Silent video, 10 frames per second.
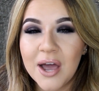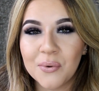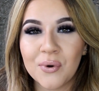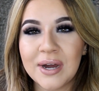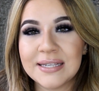
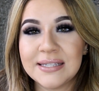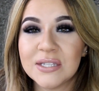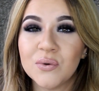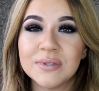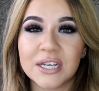whereas
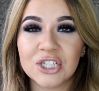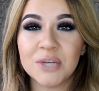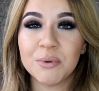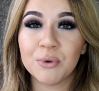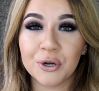this one was
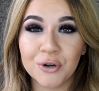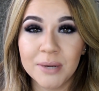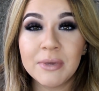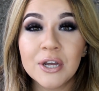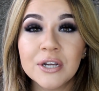actually a bit more
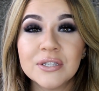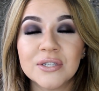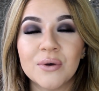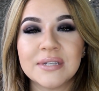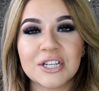creamier,
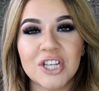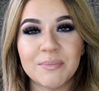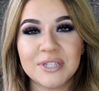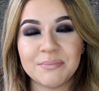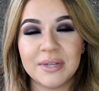so I was actually
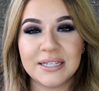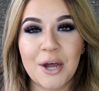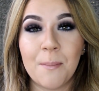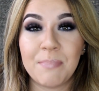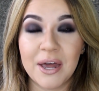able to blend it
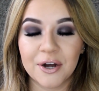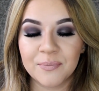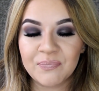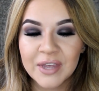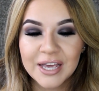out better.